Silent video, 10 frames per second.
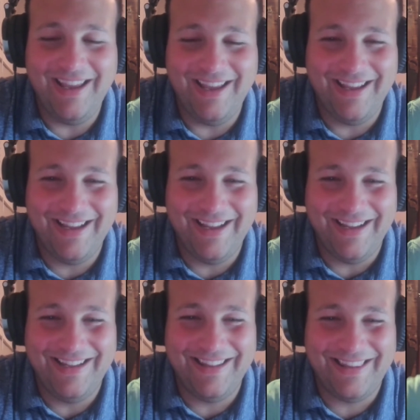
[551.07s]

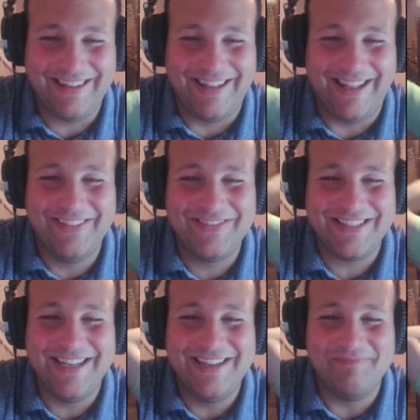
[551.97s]
loves
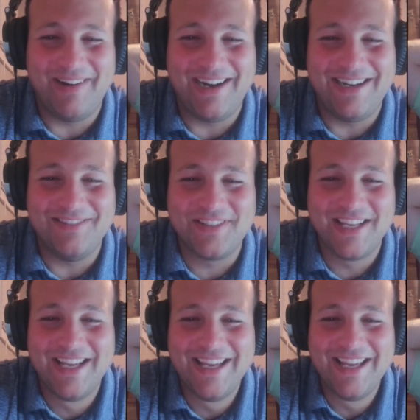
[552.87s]
to hit bombs.
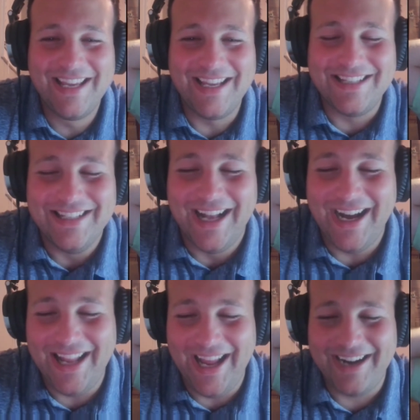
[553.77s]
He's
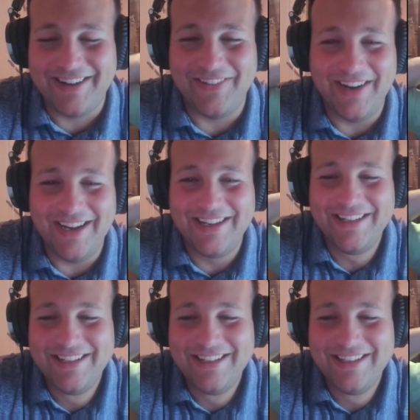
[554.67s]
not accurate.